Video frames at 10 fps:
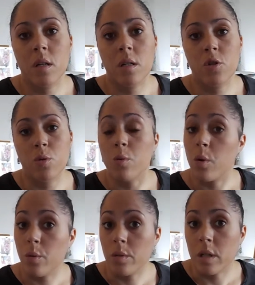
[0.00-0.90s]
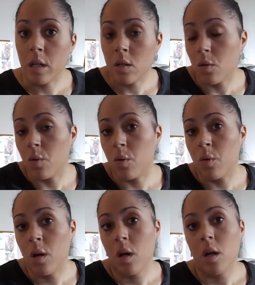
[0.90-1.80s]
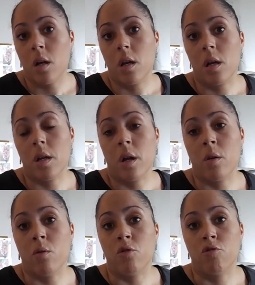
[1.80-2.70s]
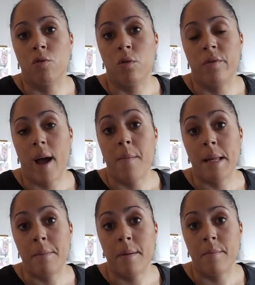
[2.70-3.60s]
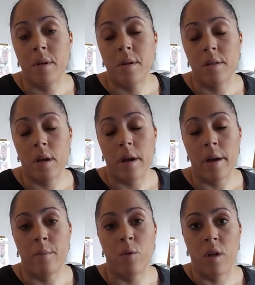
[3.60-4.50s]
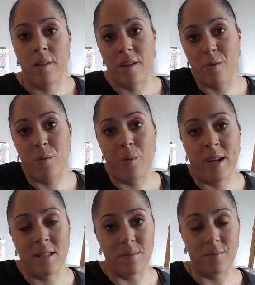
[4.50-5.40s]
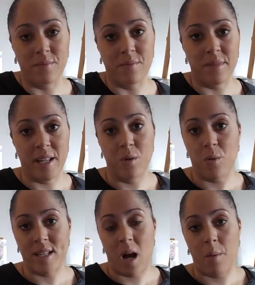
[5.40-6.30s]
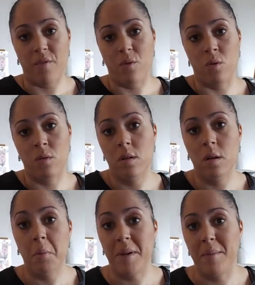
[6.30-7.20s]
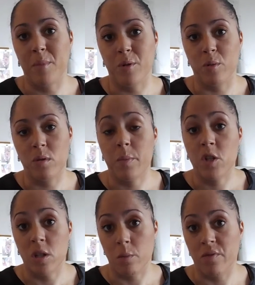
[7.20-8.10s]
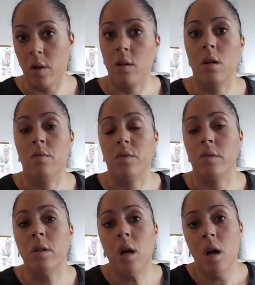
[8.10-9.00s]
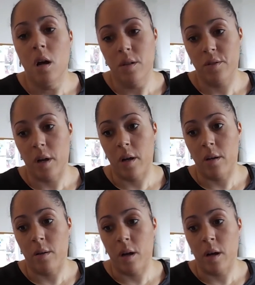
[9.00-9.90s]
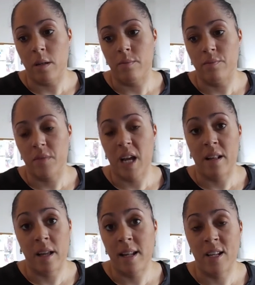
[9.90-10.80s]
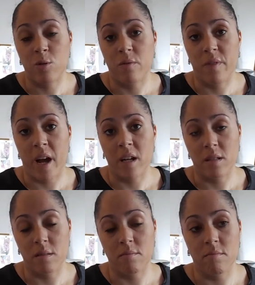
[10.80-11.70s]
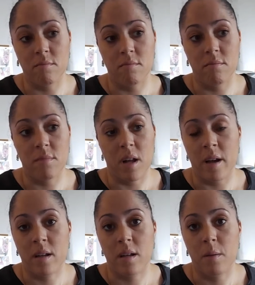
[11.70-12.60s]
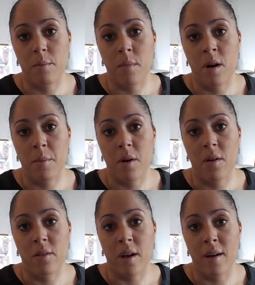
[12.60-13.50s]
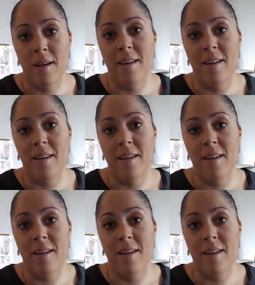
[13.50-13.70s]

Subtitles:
short courses, or or draw family members, although they're not always up for being models, especially with no clothes on. So in actual fact, like my partner